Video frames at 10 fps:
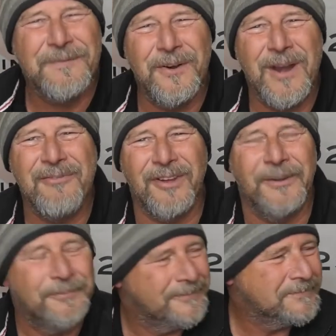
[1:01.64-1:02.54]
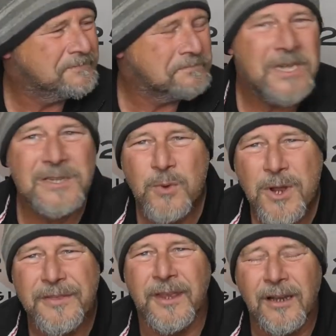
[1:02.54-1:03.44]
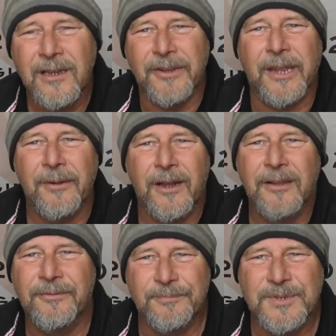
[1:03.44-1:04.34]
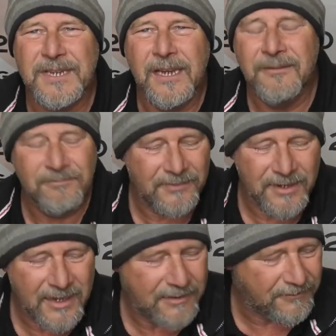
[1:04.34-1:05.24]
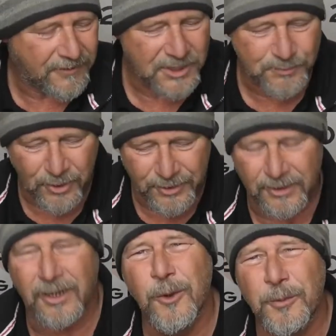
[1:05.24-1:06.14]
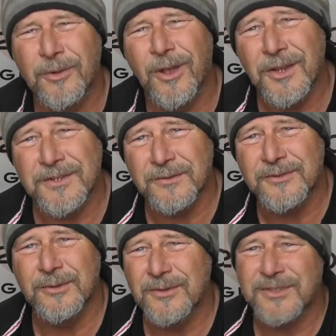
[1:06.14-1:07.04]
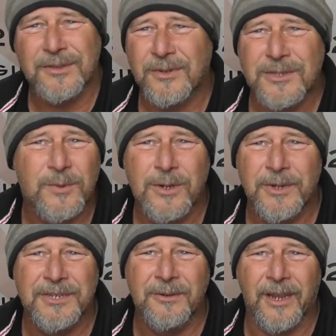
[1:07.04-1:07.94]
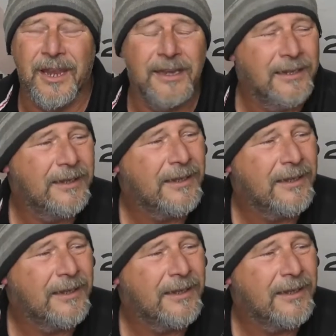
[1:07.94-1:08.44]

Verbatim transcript: forever. It's worth it. I love it. I love seeing the, uh, the finished product. I hope you guys do too, because otherwise, why am I doing it?